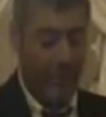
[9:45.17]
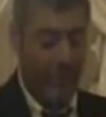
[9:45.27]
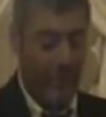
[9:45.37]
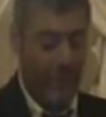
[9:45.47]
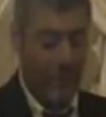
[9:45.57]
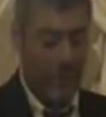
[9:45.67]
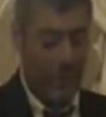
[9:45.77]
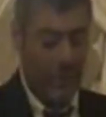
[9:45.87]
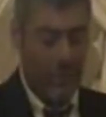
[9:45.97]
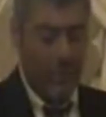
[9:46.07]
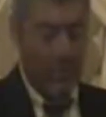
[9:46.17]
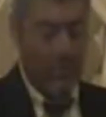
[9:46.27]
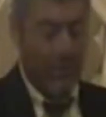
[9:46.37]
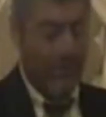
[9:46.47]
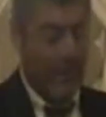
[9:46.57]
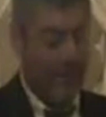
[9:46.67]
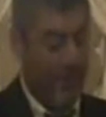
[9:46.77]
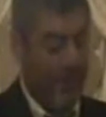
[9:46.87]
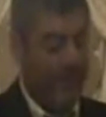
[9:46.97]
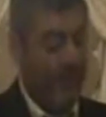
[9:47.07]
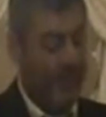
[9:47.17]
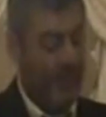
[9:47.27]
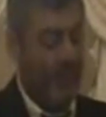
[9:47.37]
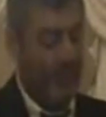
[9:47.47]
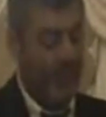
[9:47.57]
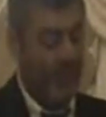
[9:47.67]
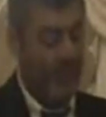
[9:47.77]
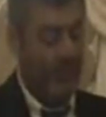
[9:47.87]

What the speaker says: chapter 2. Remember, everything has been